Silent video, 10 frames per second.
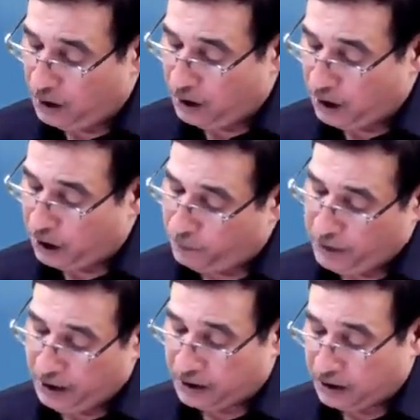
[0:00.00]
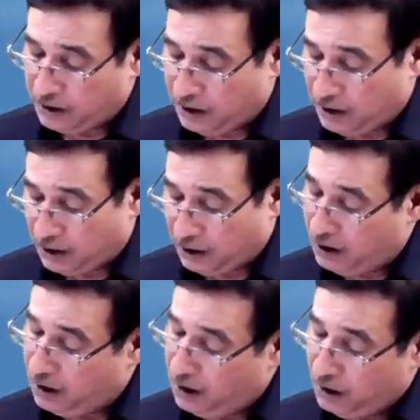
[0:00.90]
it means
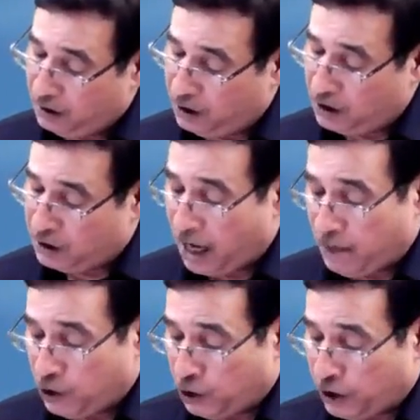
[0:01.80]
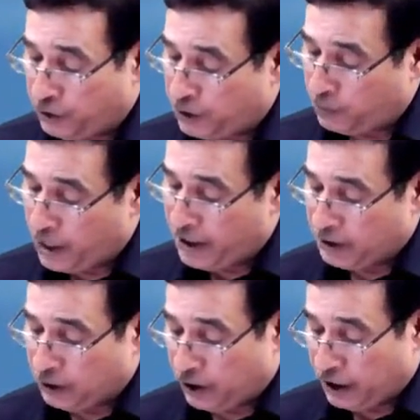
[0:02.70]
this time your enterprise,
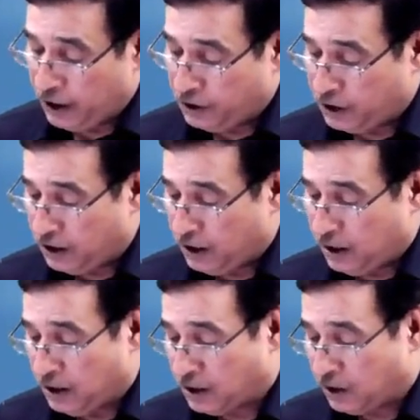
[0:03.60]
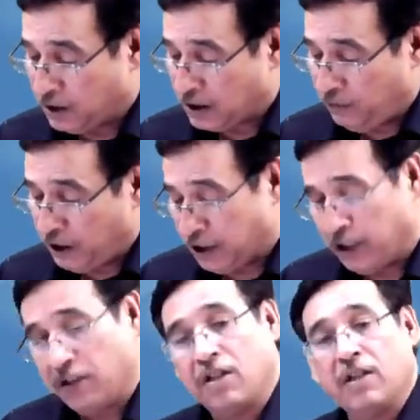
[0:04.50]
your entity is receiving
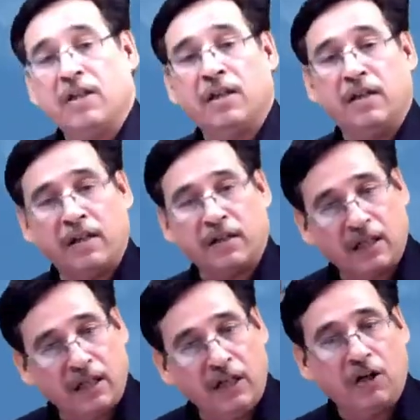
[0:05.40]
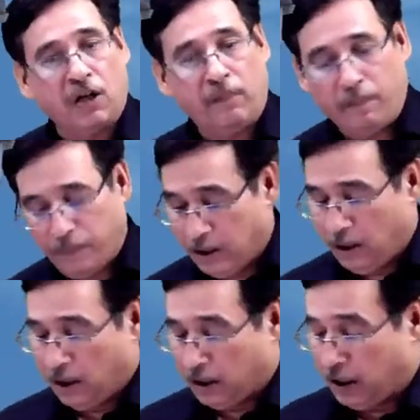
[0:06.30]
rent. It is an income,
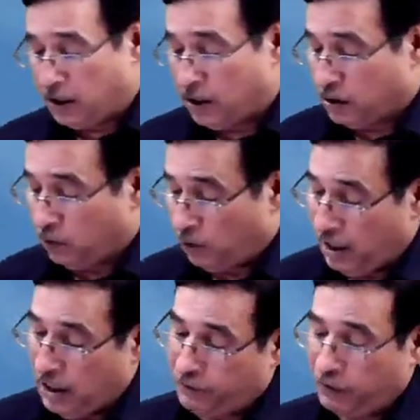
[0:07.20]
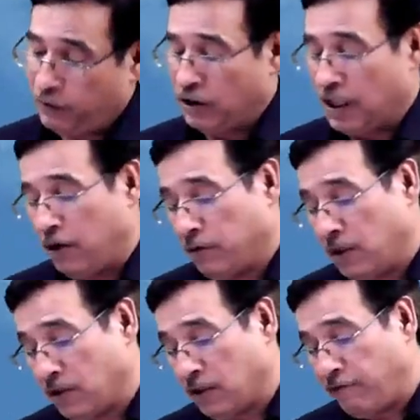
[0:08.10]
correct? So 1,50,000
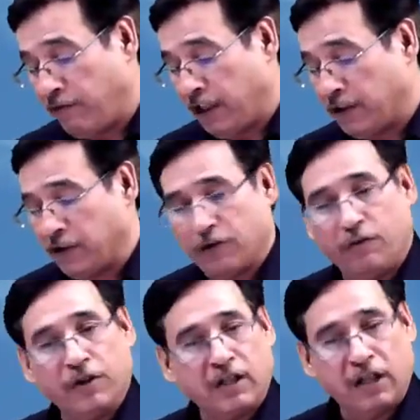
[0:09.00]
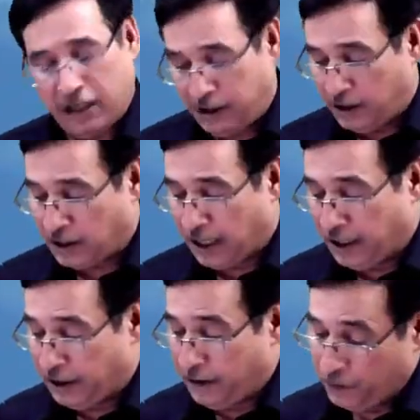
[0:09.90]
is reflected towards the credit side.
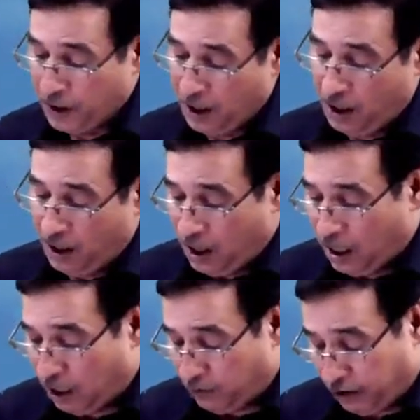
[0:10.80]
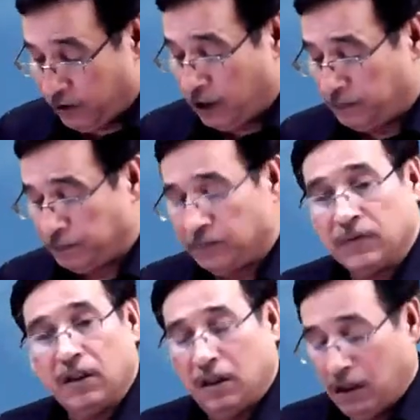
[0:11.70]
However,
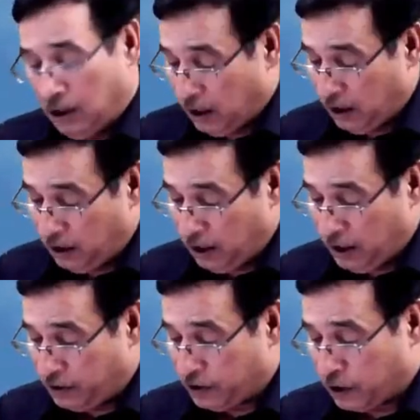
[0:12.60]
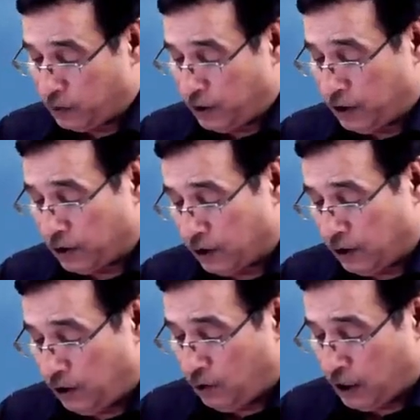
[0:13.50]
in the adjustment,
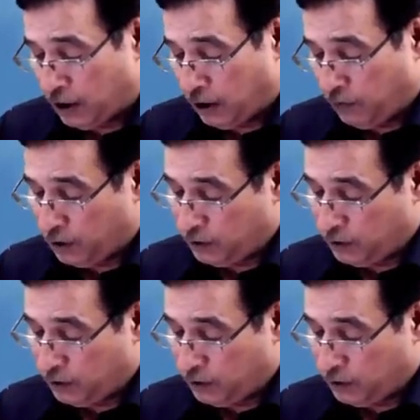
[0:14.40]
you are given